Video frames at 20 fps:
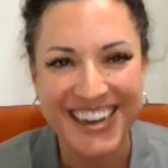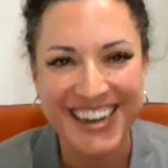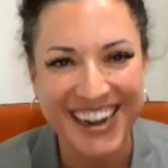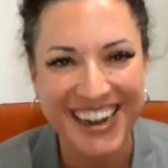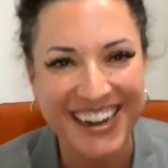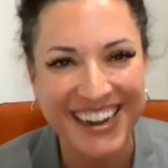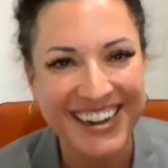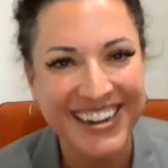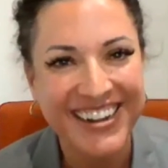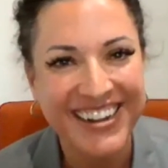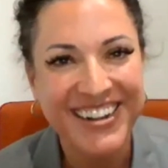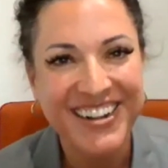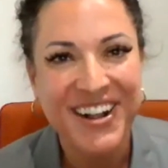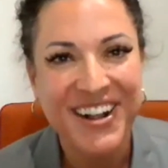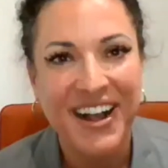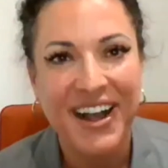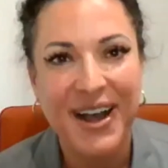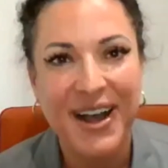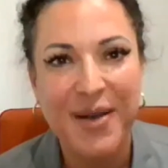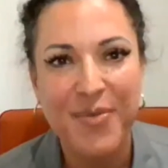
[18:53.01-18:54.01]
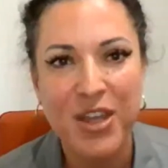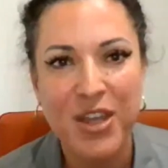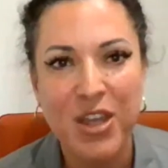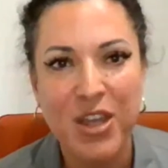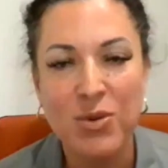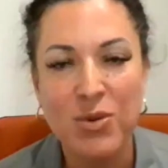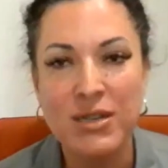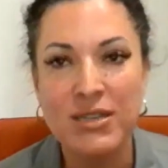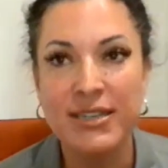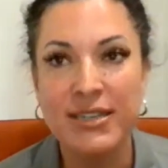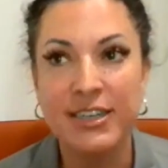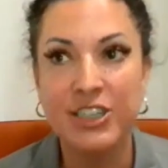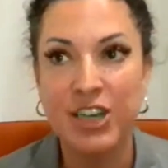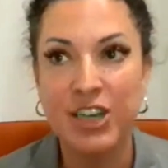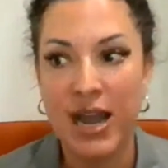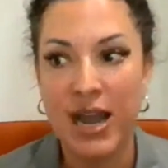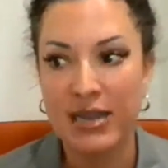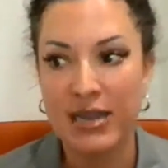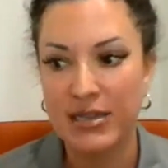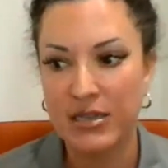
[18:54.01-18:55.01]
but that you would
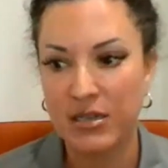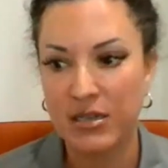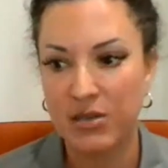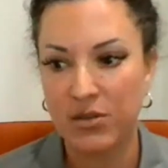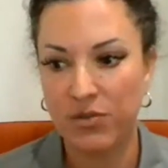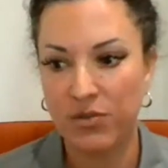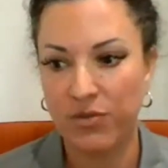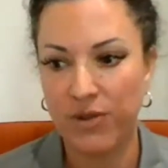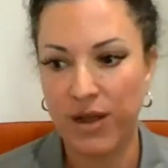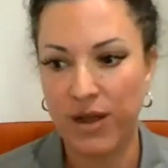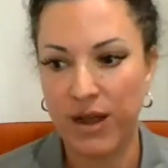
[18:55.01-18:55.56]
suggest